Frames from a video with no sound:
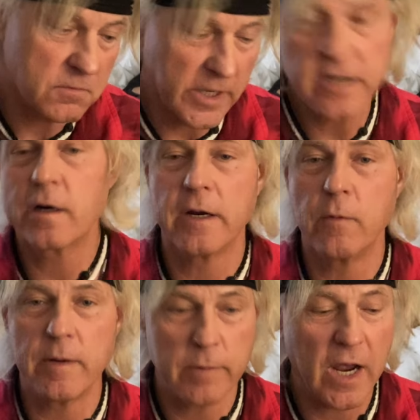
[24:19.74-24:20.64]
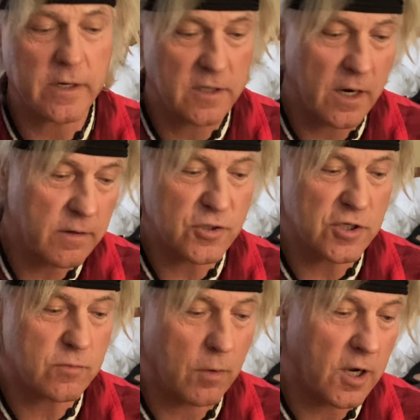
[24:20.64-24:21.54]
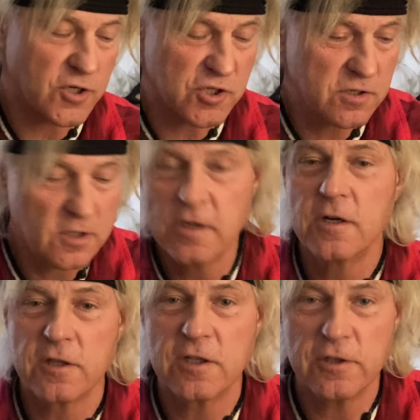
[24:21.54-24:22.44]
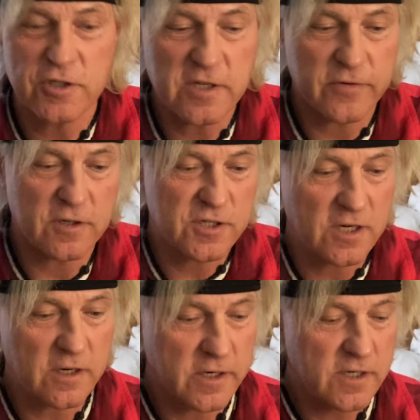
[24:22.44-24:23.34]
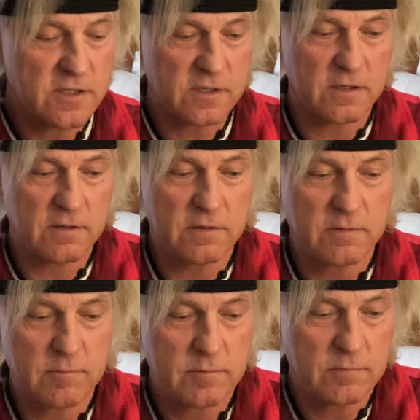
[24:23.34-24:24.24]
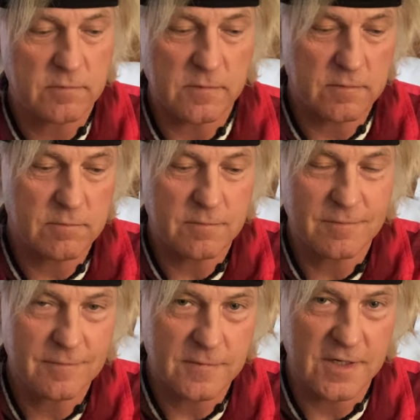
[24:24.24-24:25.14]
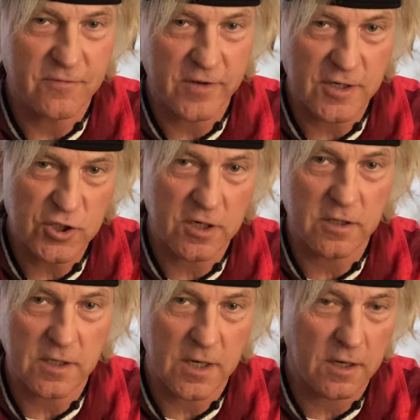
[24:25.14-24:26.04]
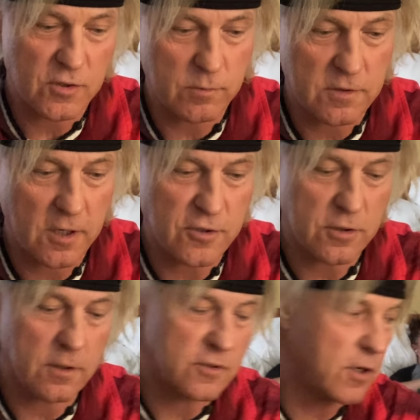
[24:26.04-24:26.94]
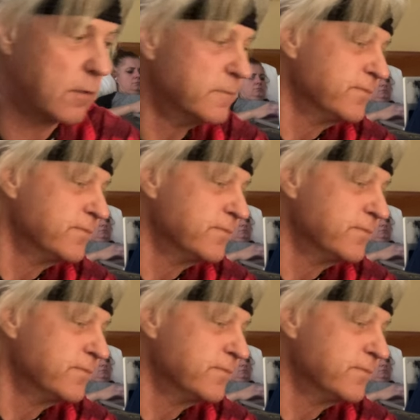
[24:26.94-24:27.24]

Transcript: Later, I went back there and just watched the Lucifer series and did fun shit on the couch with Dodger Girl. So,